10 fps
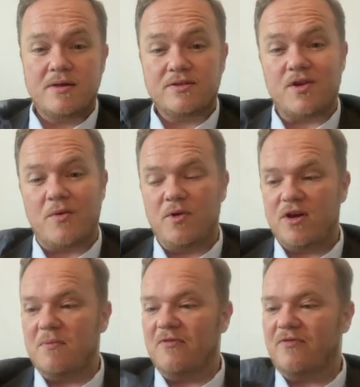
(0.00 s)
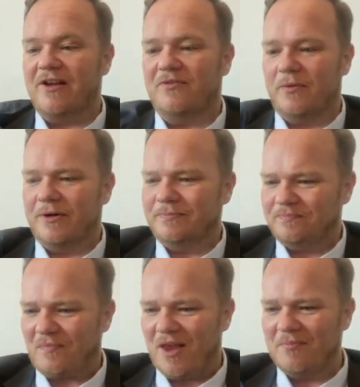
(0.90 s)
So I'm looking at my flavour wheel
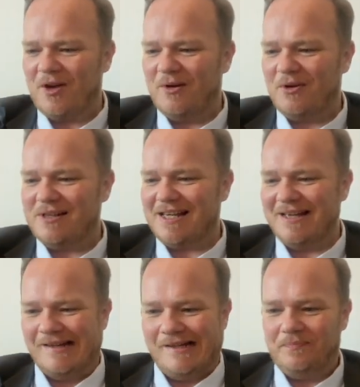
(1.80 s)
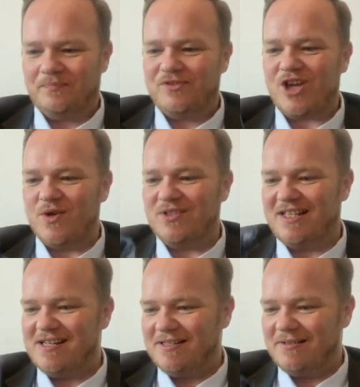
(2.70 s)
and I'm like, what is it?
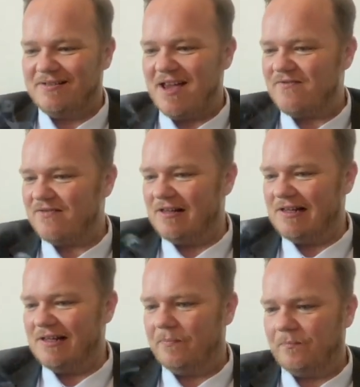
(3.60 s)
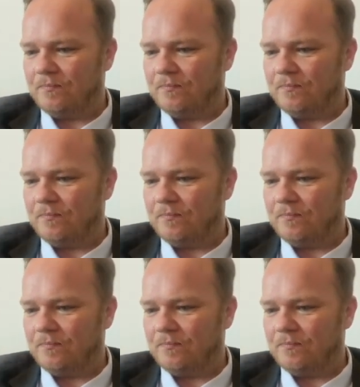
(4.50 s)
Toasted, definitely.